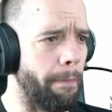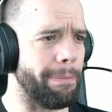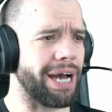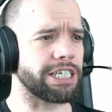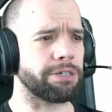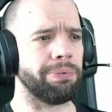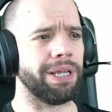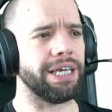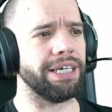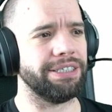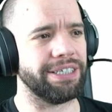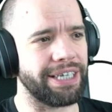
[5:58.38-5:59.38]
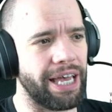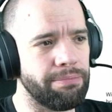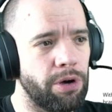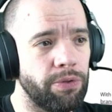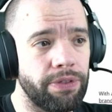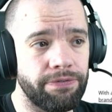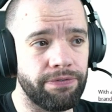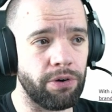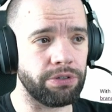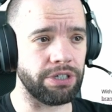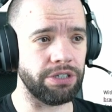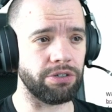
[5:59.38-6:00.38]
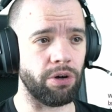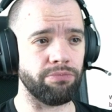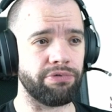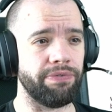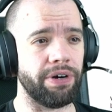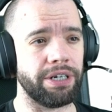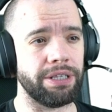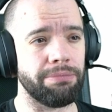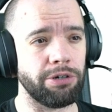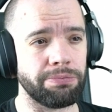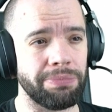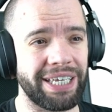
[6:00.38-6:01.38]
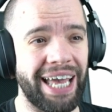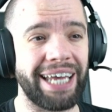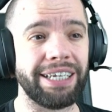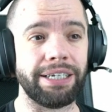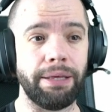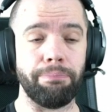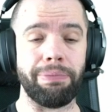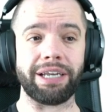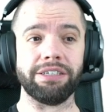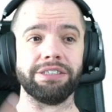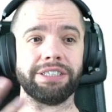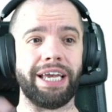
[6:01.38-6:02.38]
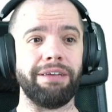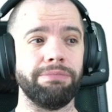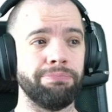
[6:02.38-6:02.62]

Match play is a game mode that focuses on providing the most mechanically balanced games